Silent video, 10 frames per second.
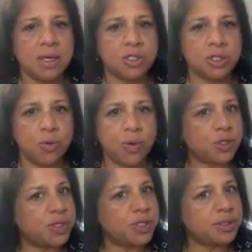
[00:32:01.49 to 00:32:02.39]
So,
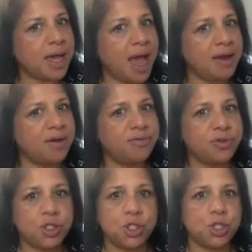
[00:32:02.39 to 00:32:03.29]
which was kind
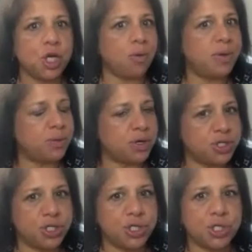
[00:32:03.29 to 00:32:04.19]
of ju- we were
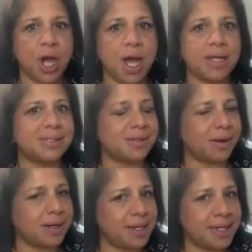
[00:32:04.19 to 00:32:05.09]
just
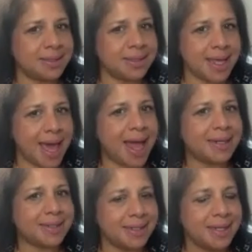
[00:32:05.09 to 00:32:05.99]
starting into
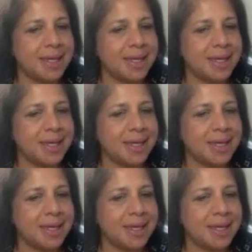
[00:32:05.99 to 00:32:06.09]
that.